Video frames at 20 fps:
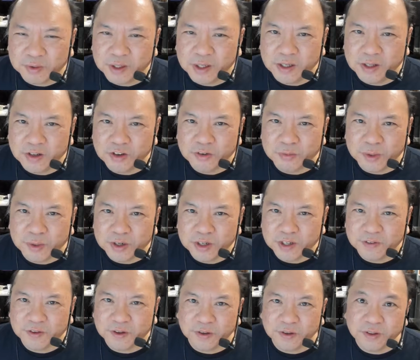is one of those more
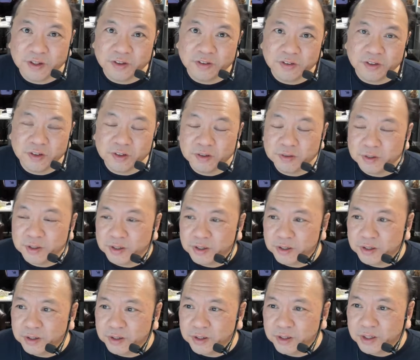difficult things to do in
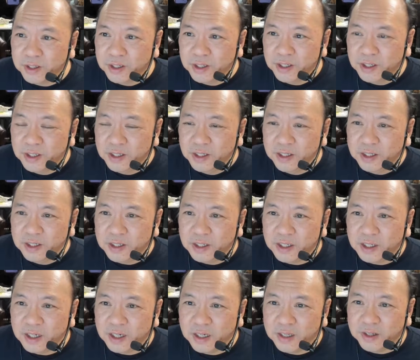code.
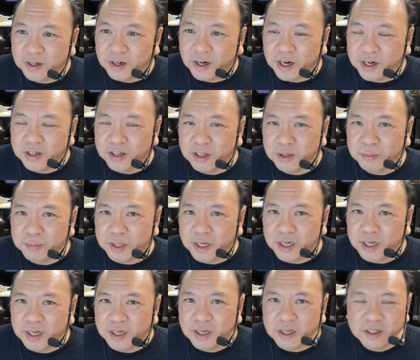They're hard to
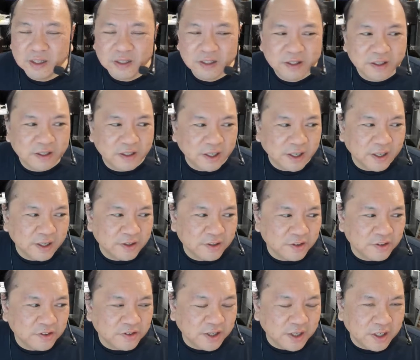debug. They're hard
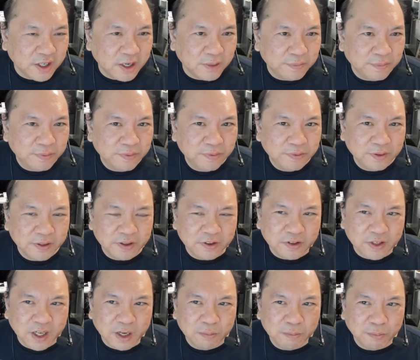to set up.
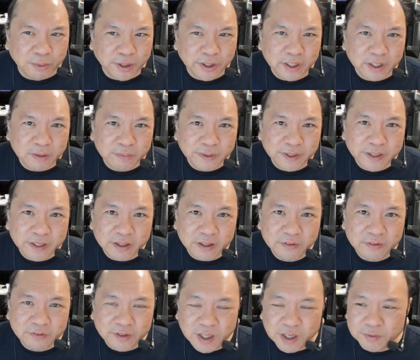There's a lot of boilerplate
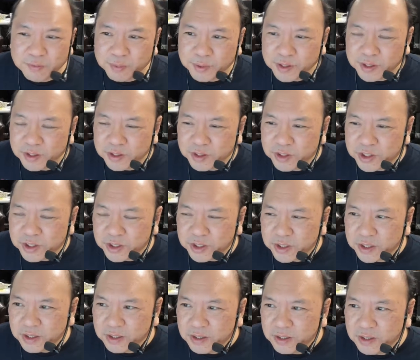involved with it
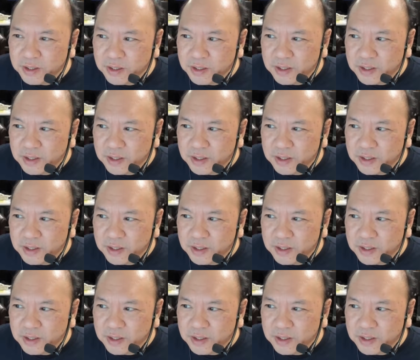usually.